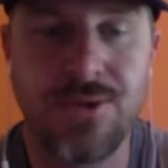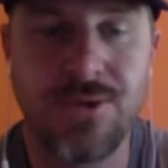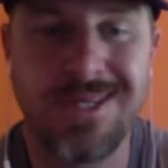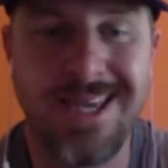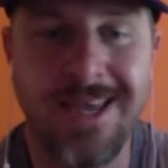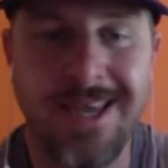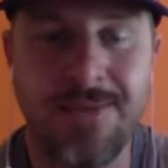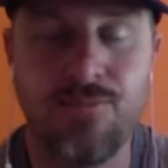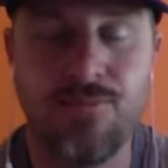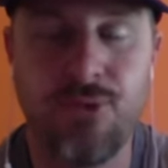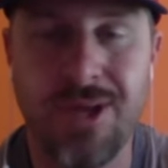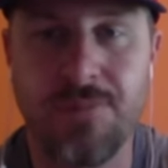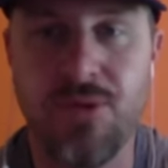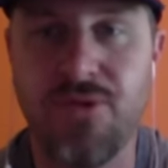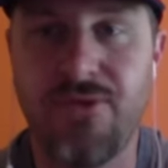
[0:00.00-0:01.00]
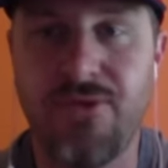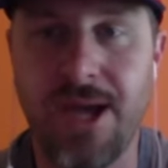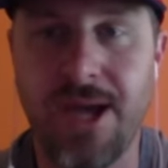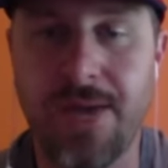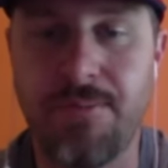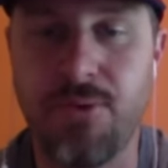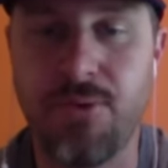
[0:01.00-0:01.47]
see him really
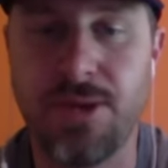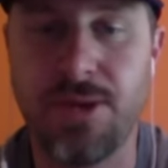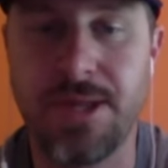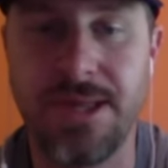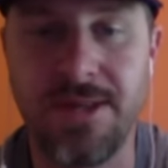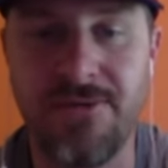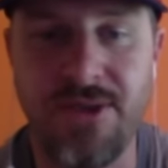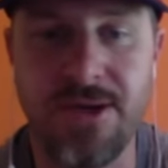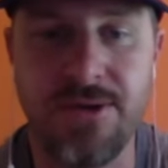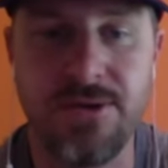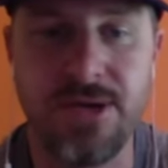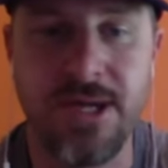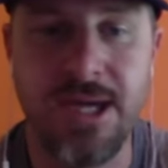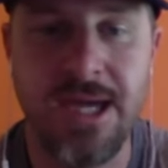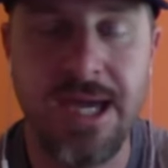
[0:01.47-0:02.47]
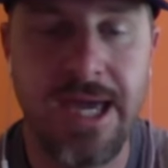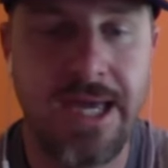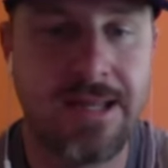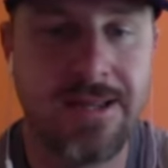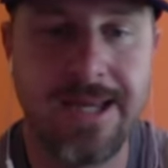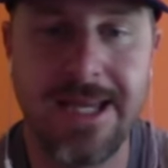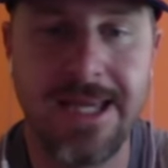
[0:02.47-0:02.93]
moving up within the field
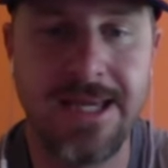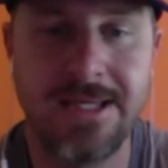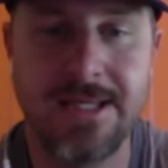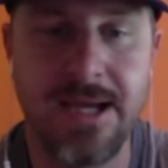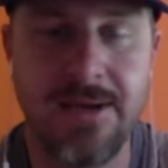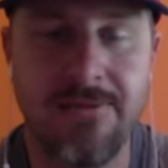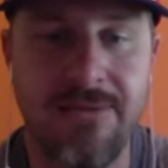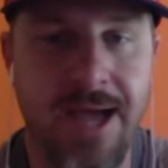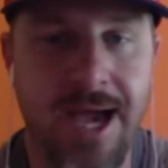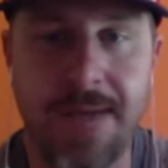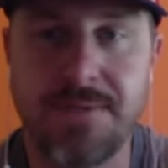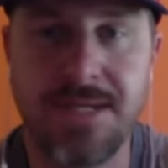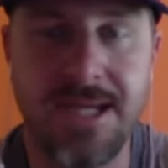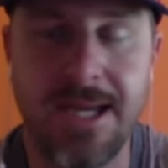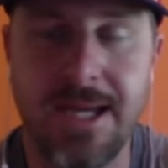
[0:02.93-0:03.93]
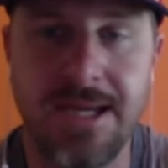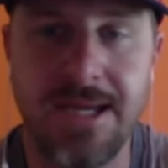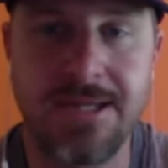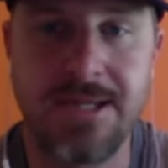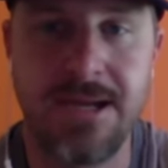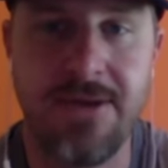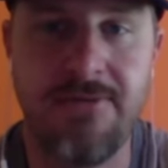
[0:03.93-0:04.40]
and leading a ton of laps and getting a
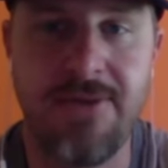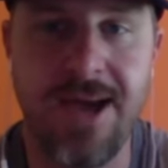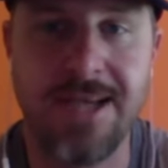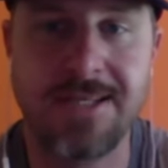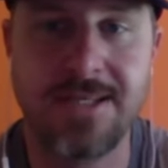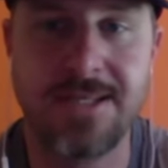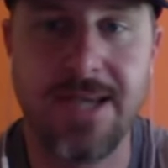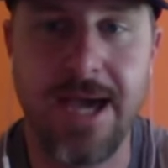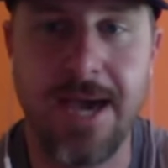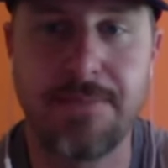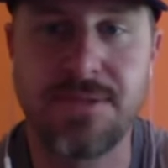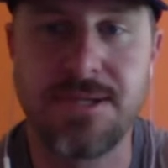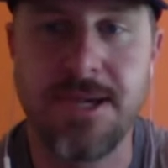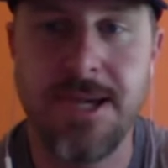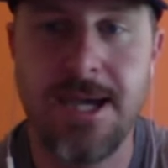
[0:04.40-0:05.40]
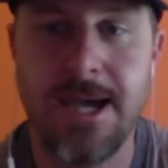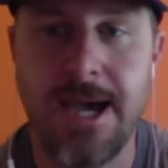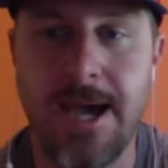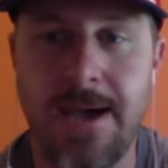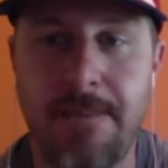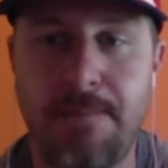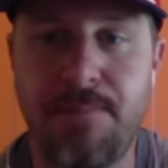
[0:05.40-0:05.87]
ton of fastest laps.
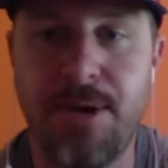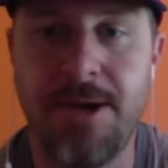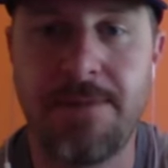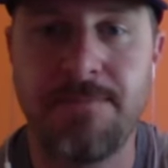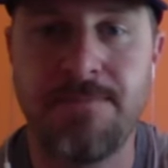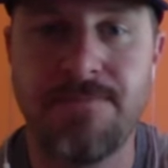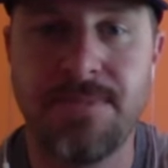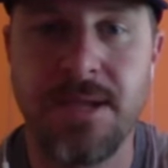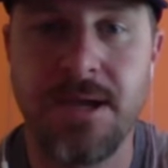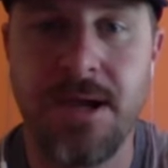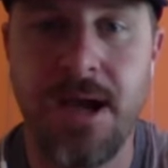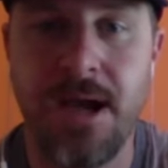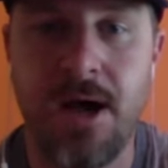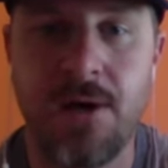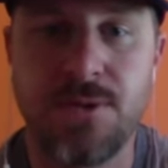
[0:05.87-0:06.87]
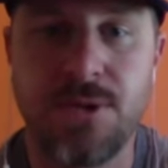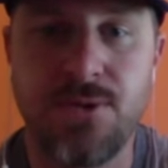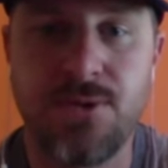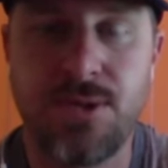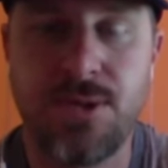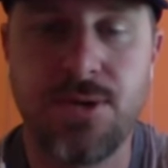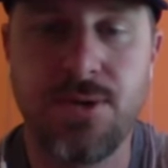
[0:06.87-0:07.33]
But also
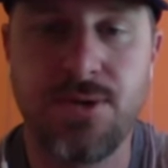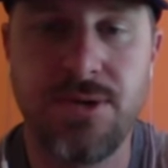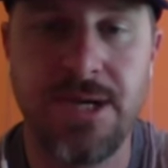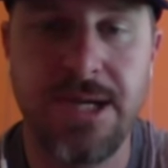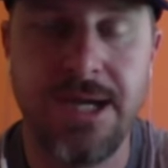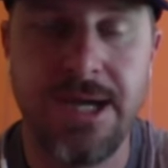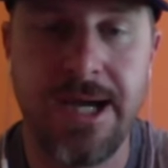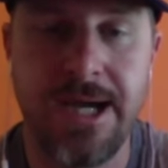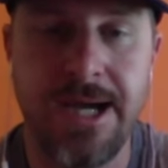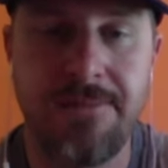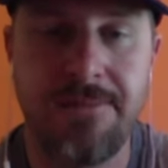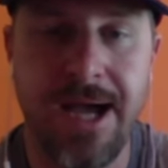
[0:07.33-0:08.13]
too, I